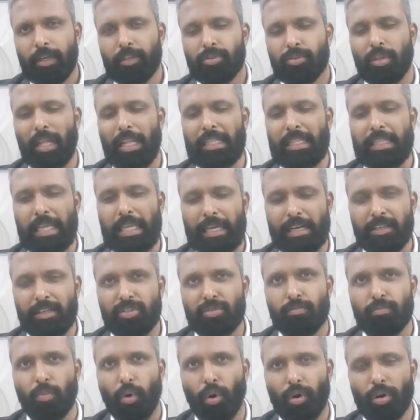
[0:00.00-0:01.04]
so that there
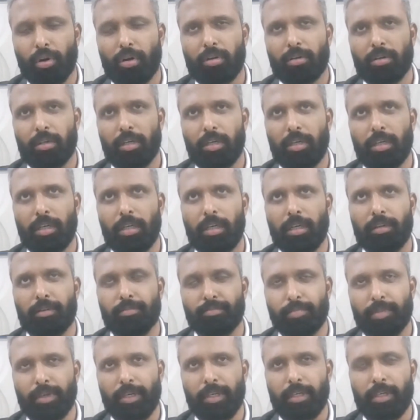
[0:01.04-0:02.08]
is more
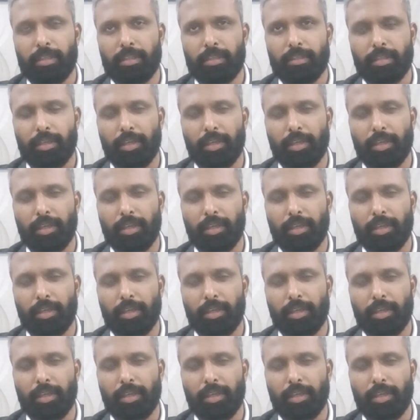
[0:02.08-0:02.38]
uh, uh,